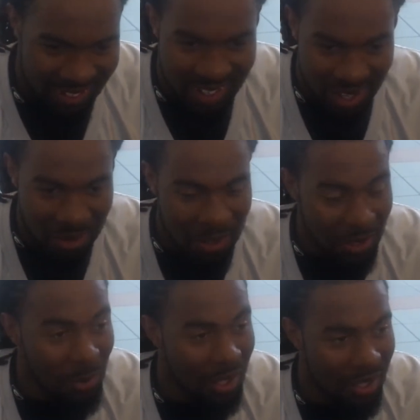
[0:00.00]

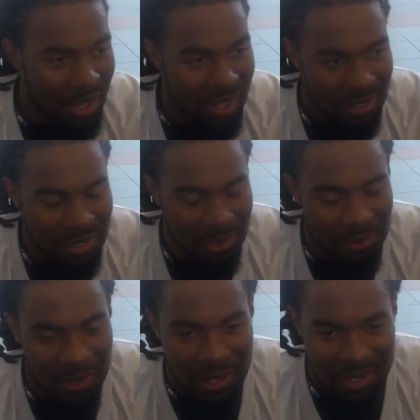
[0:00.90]
Everybody's been in line so
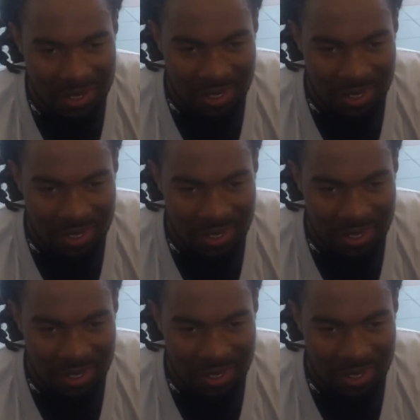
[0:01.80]
far.